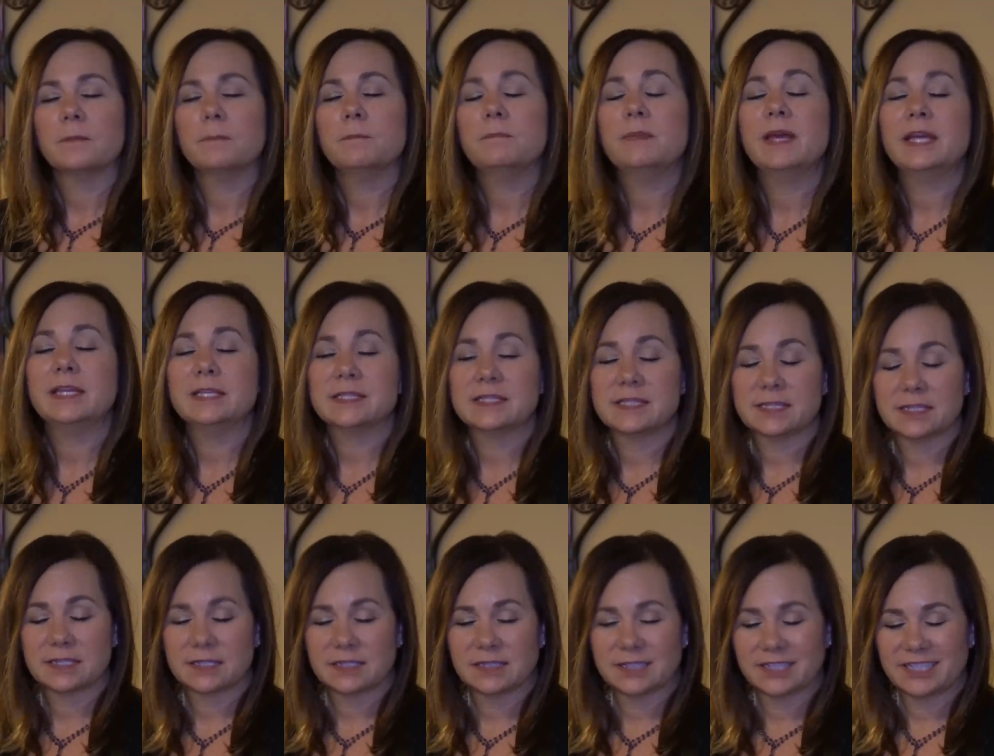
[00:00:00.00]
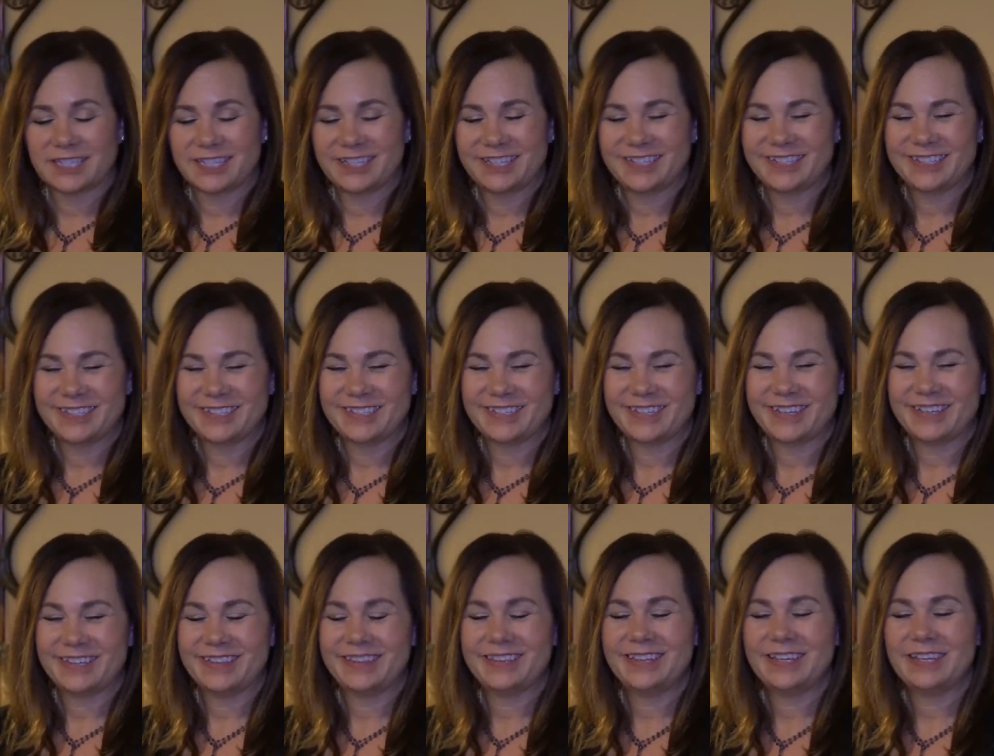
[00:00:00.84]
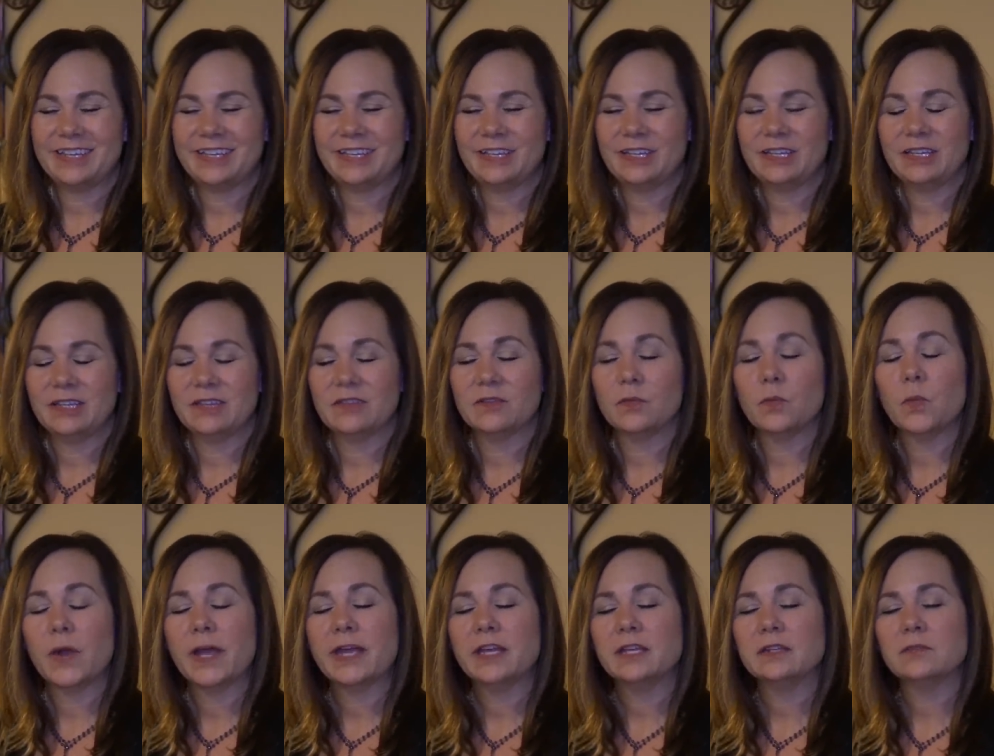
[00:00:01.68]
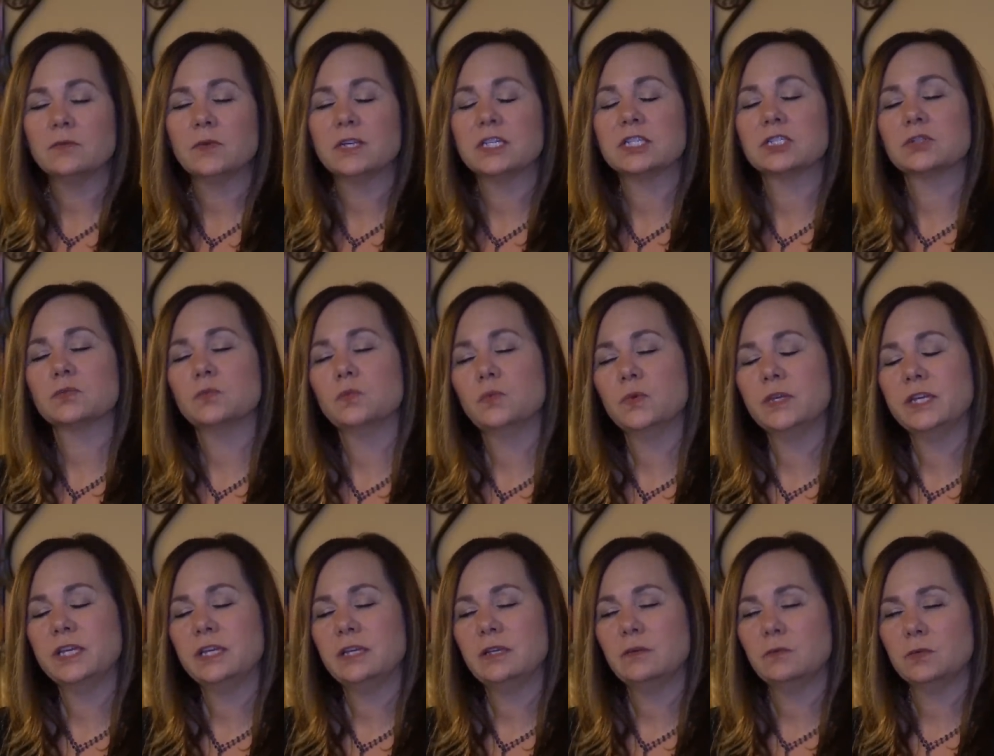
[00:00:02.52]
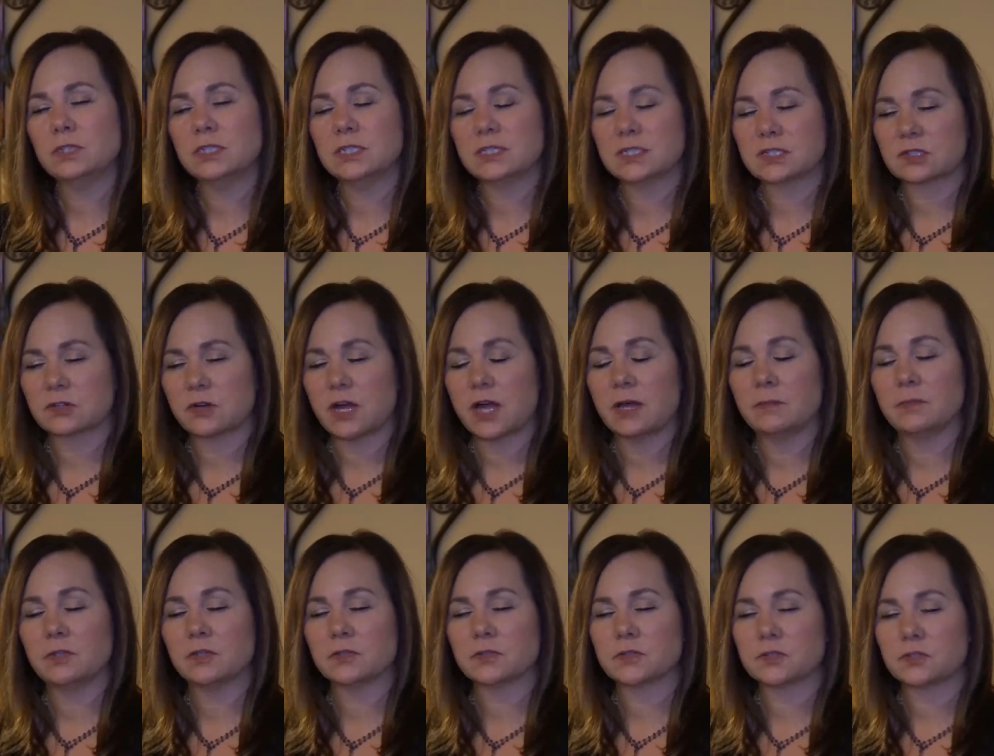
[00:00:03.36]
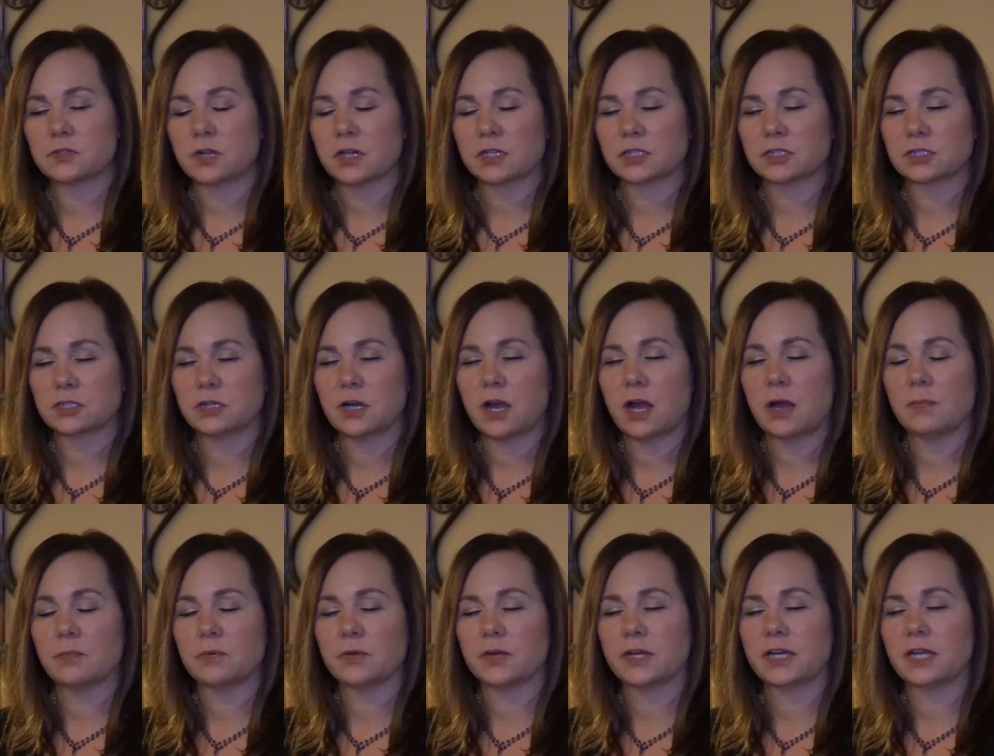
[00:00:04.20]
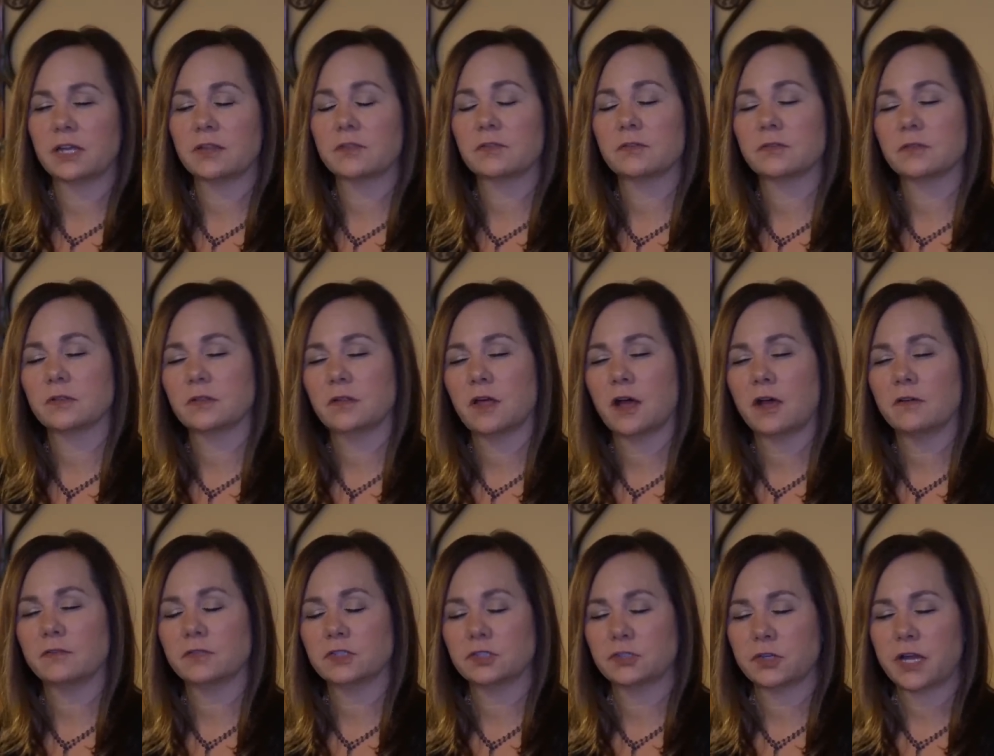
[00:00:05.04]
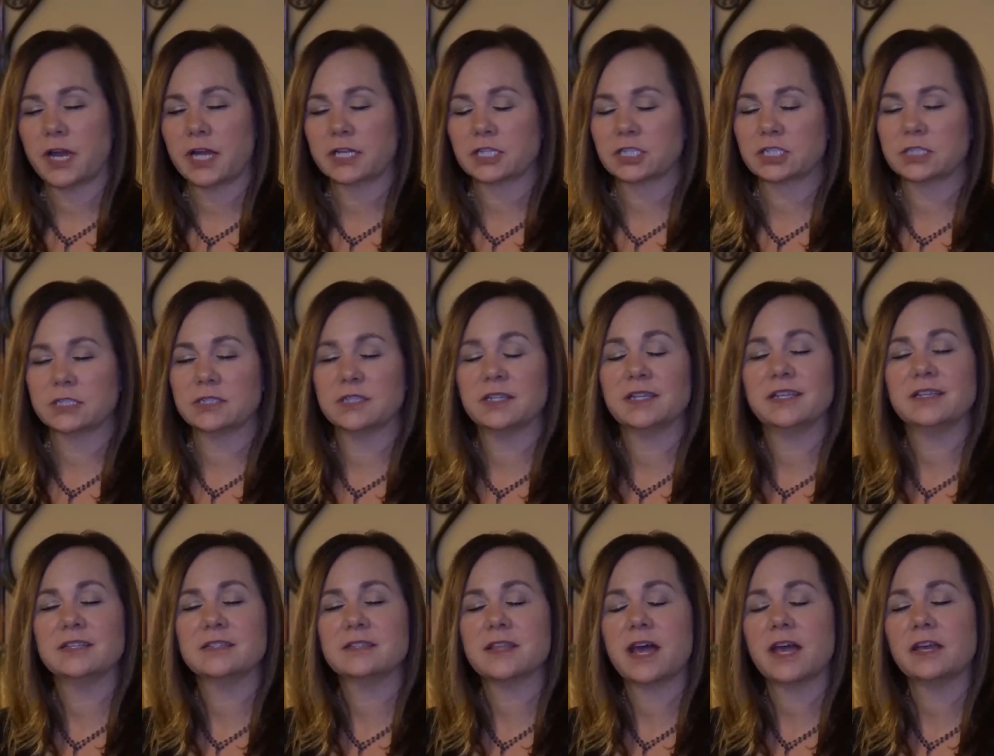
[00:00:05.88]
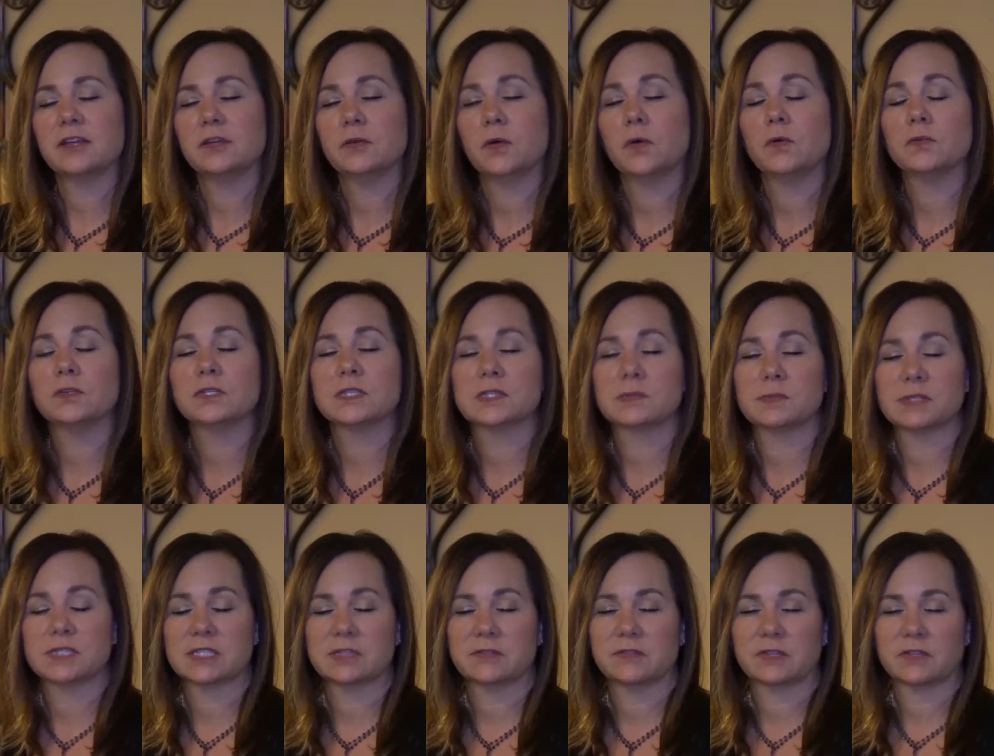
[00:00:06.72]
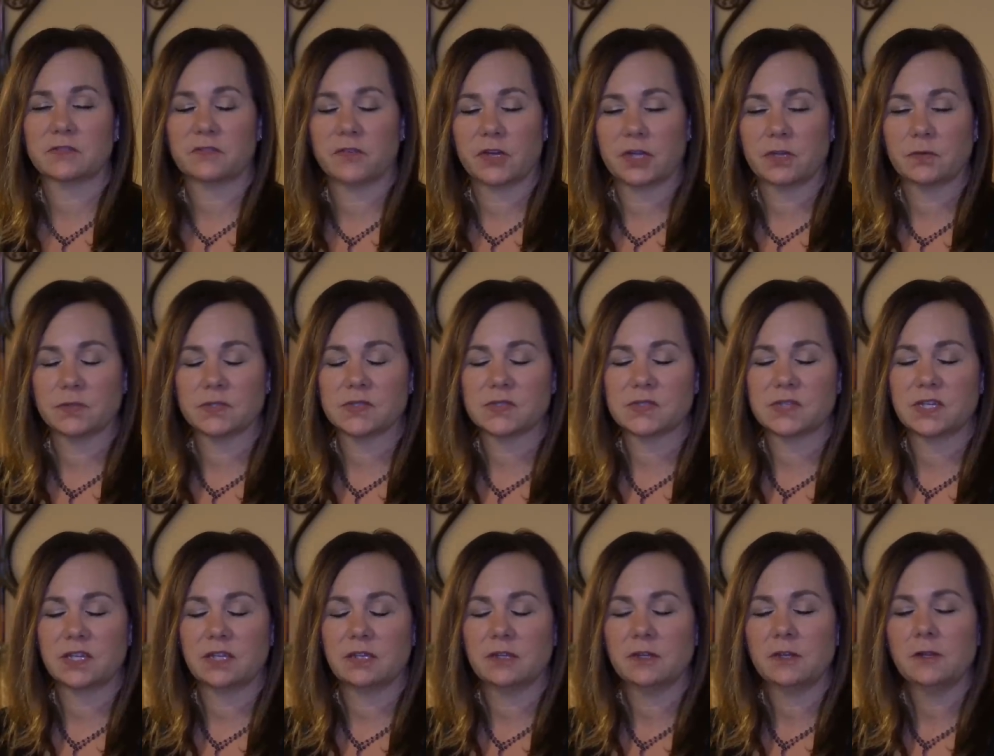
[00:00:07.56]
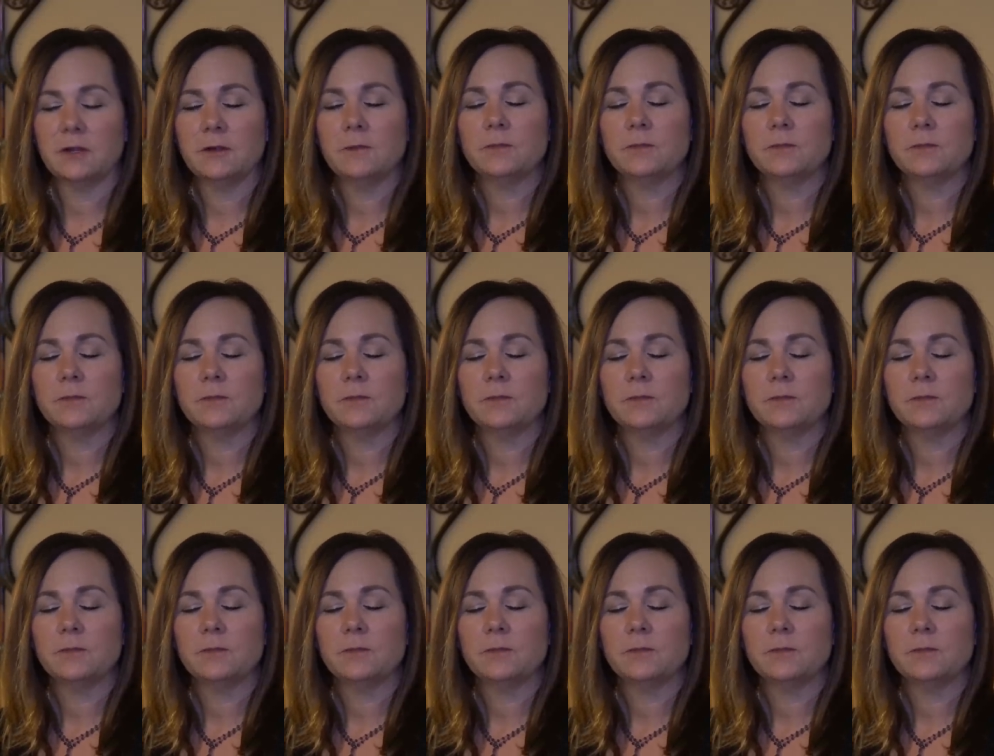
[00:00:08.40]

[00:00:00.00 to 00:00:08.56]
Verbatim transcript: Basically, the, the way in which we would describe your structure operating through the law of attraction is that you hold a specific frequency.